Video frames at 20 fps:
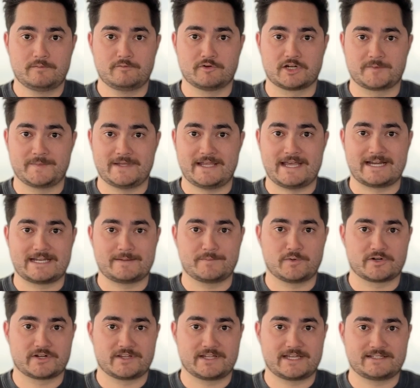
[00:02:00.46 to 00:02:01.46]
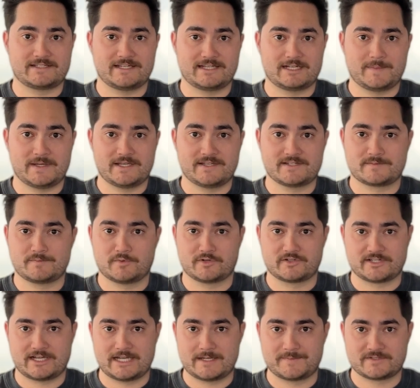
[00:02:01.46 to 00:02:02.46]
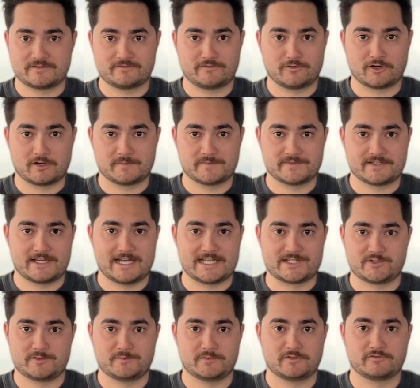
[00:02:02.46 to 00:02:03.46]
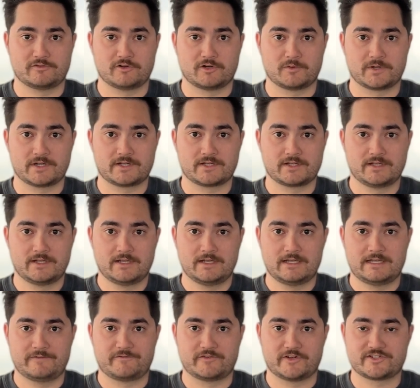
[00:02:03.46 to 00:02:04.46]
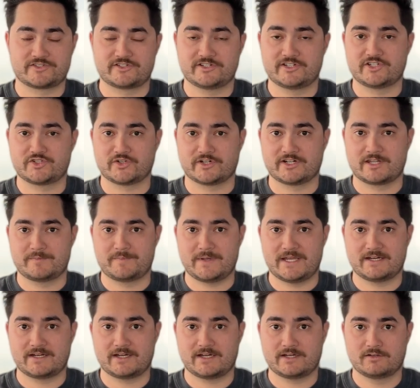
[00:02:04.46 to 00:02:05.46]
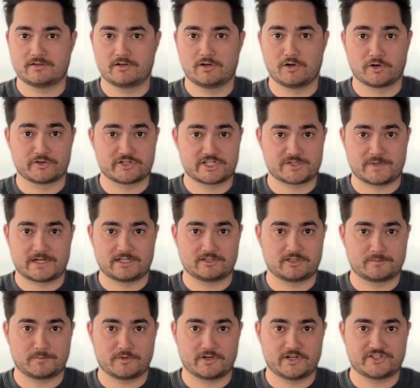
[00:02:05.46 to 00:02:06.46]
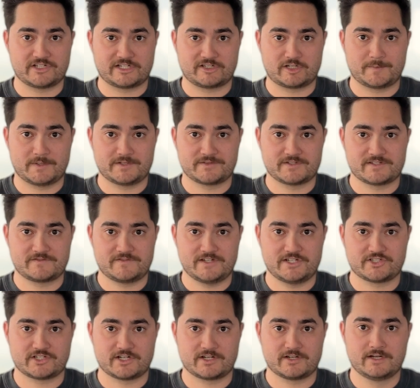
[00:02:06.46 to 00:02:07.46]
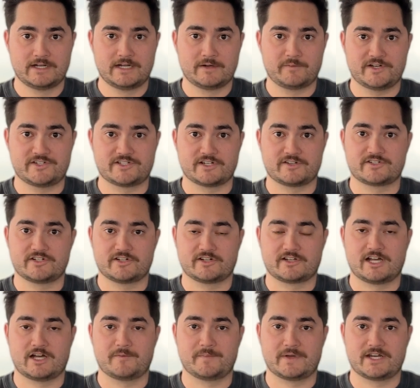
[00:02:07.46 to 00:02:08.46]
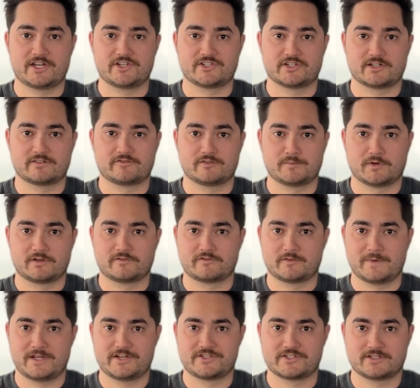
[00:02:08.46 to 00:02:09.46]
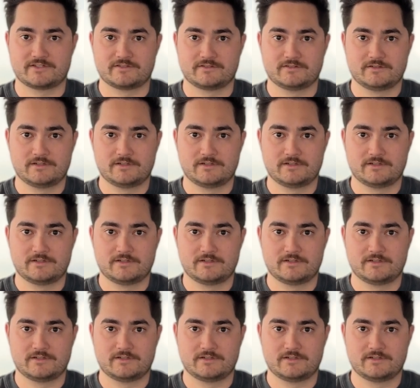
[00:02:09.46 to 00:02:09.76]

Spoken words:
We're going to be adding more to that database, more types and forms as we move forward. If you're interested in joining the beta or just want to learn more in general about this feature, reach out to your account manager for more information.